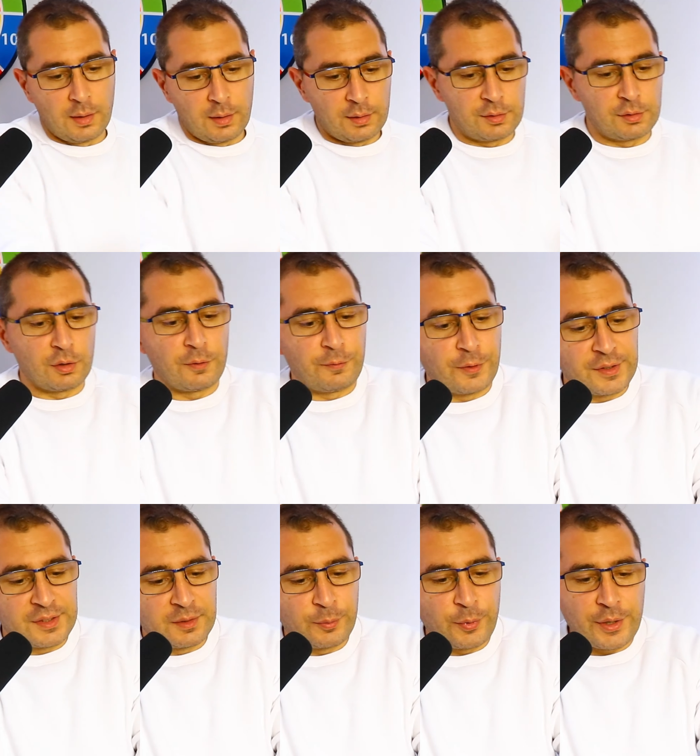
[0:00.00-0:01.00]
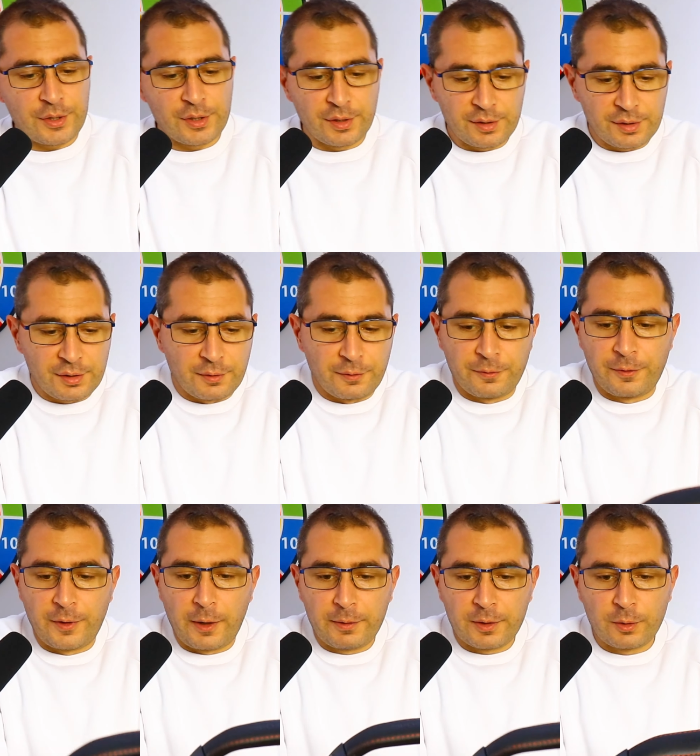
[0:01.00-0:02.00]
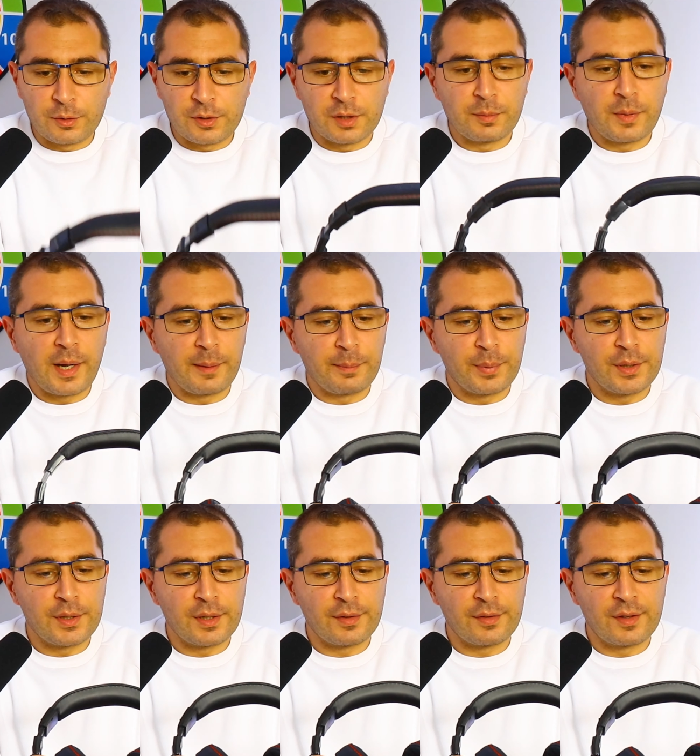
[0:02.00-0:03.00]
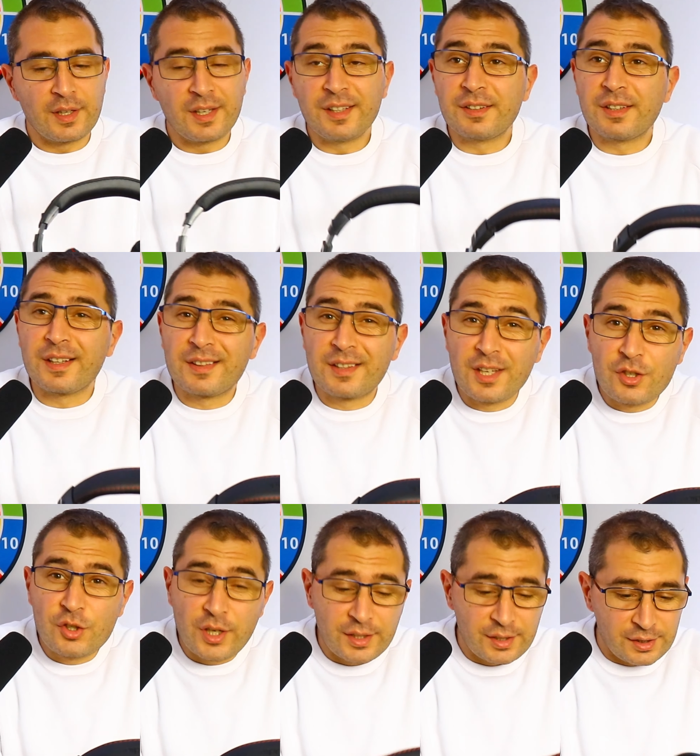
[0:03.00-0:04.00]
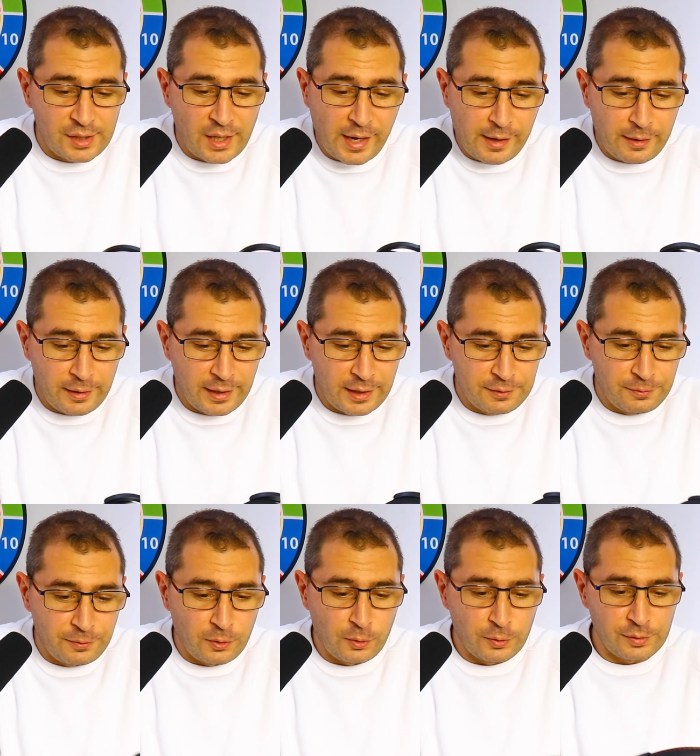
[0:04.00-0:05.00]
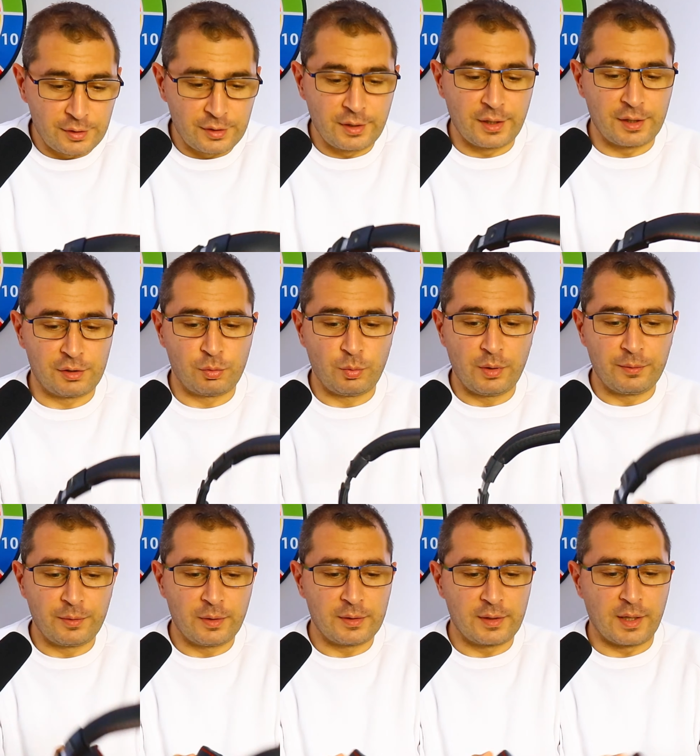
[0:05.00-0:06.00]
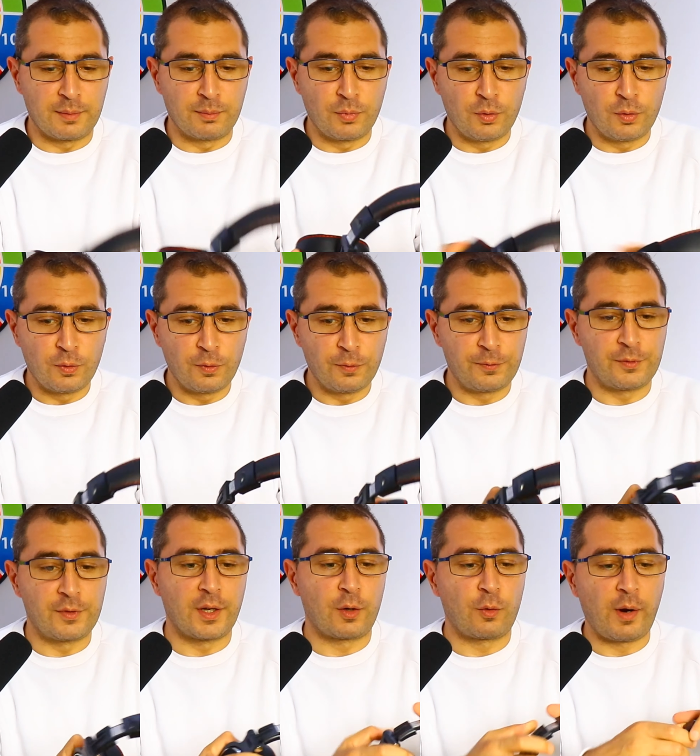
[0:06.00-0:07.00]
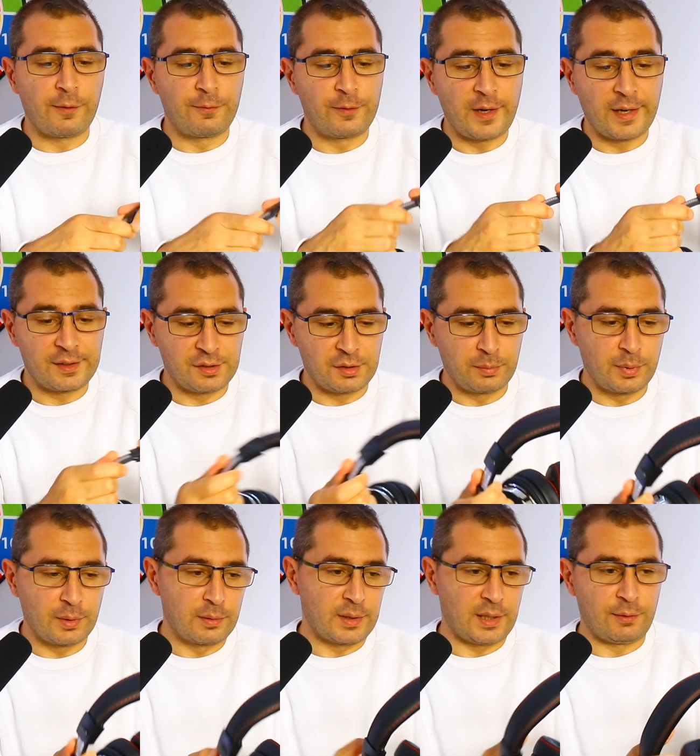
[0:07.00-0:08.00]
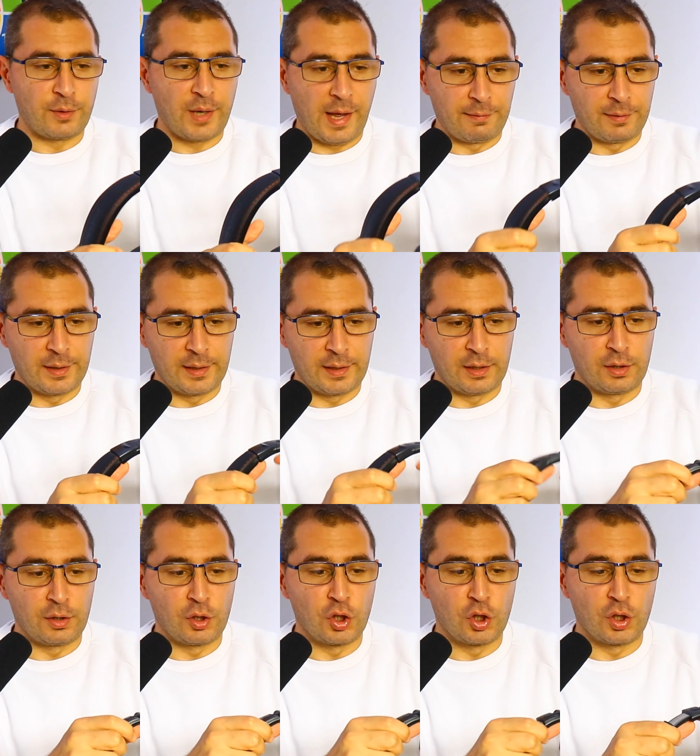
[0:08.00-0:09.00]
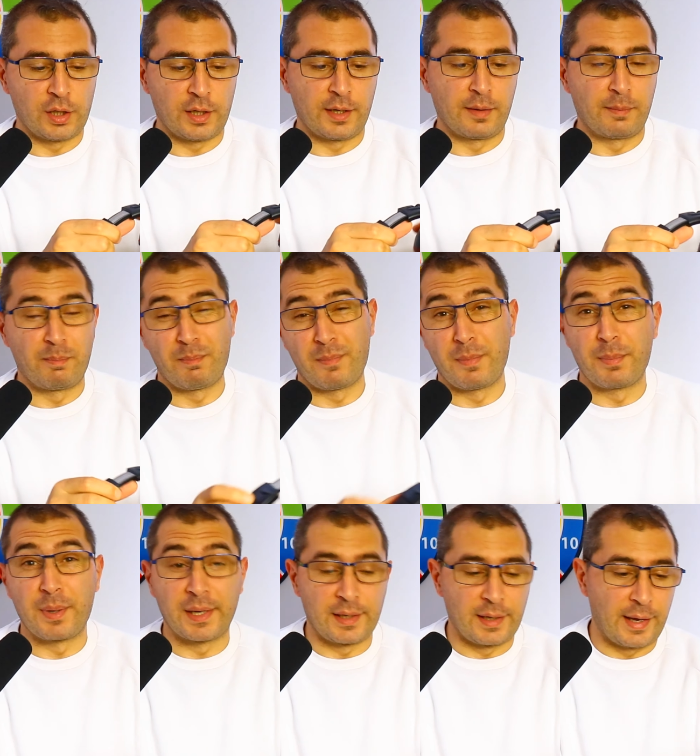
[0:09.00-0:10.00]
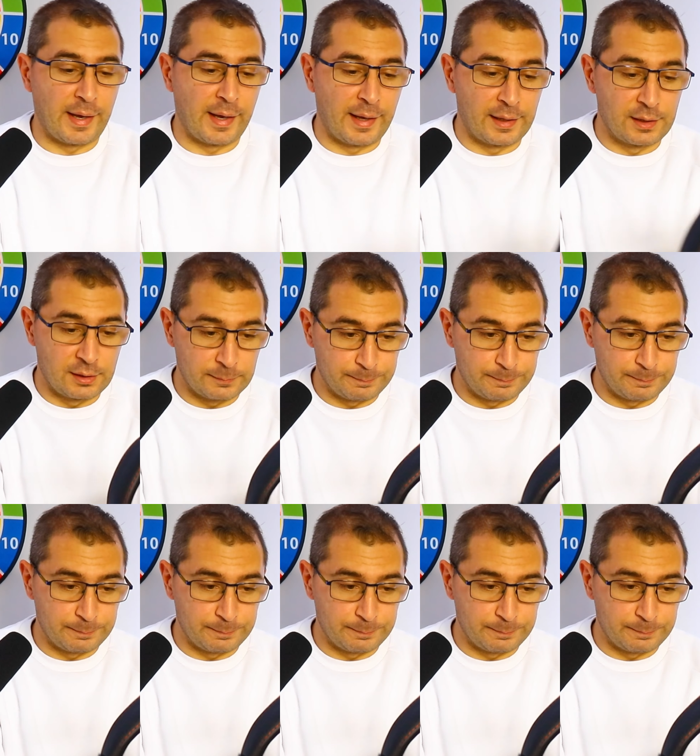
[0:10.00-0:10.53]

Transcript: So first impressions, very good in my opinion. These are DJ style headphones. They swivel, they move, they're quite flexible if you have a big head.